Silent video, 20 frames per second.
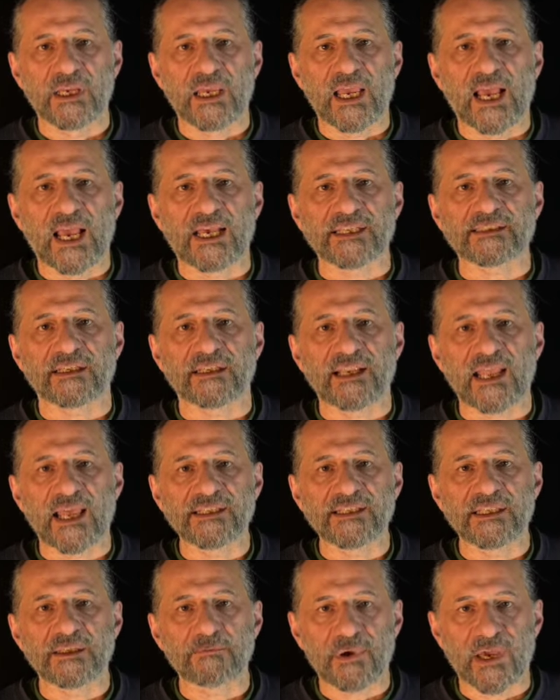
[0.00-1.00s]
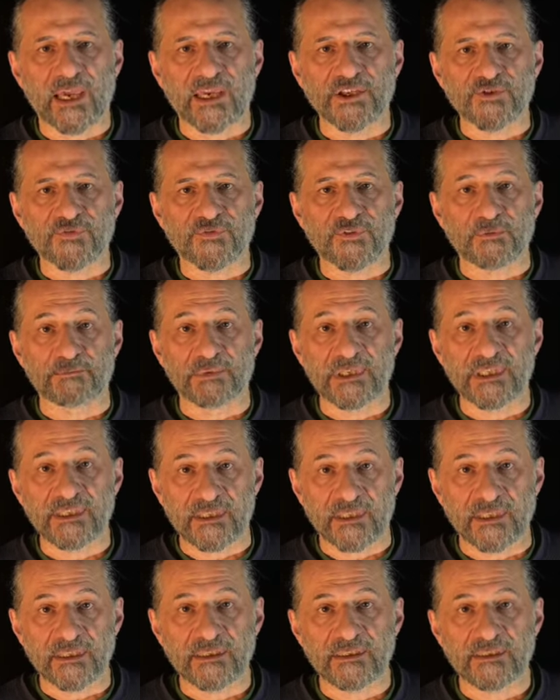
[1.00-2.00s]
has a landing page for
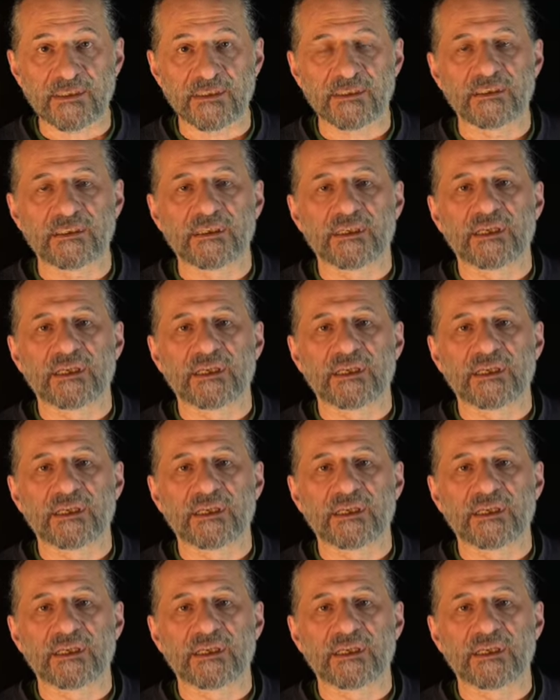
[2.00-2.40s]
business